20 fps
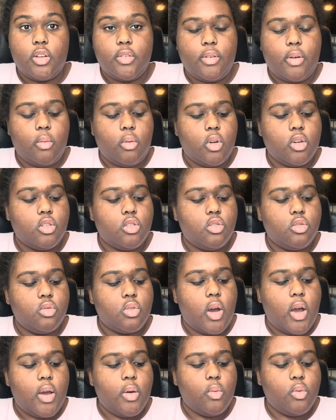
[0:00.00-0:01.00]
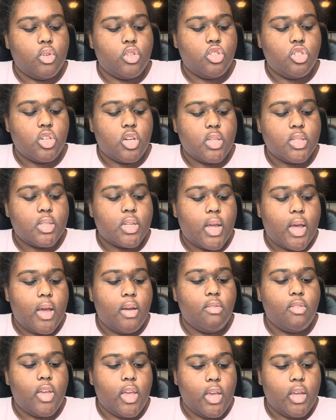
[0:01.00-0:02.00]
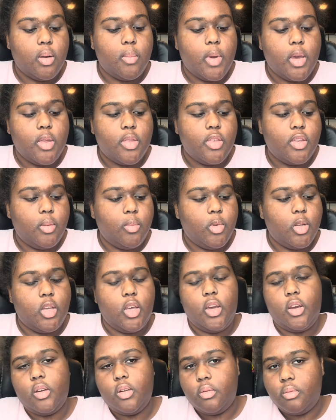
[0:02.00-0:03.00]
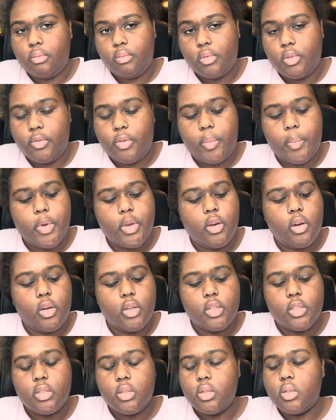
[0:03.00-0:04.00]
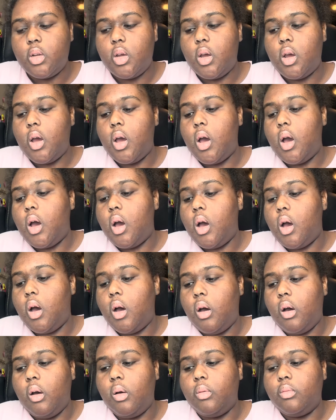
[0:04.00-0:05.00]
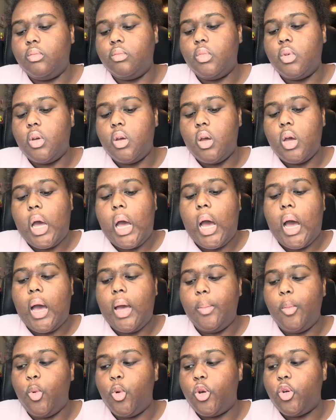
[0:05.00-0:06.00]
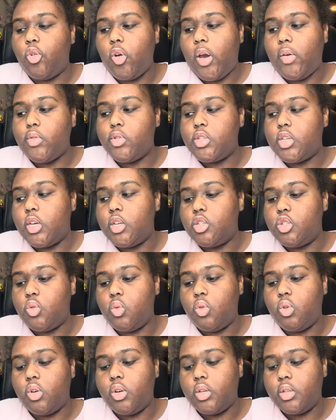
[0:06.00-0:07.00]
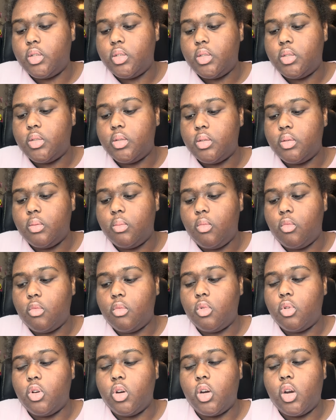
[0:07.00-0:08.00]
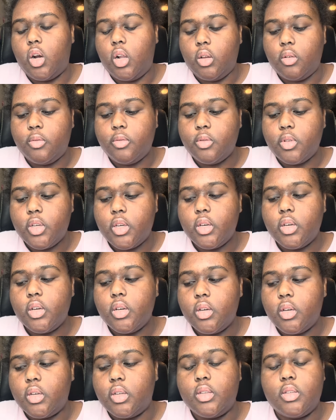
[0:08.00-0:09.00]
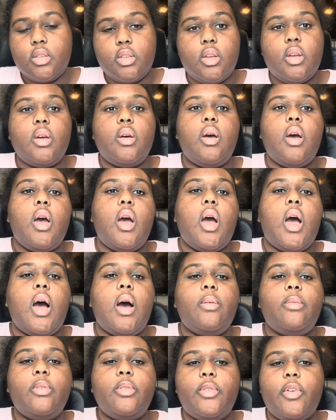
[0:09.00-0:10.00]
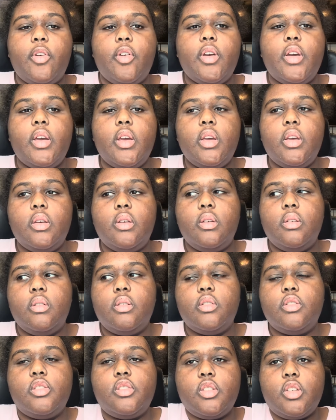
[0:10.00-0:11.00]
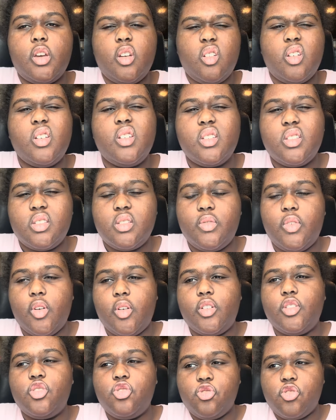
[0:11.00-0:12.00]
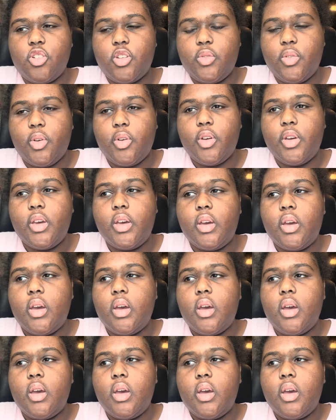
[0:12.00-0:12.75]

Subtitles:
if I wanted to, I would just have anime themed gear, if I'm being honest. I more gravitate towards more colorful gear because I'm a very serious, very strict, very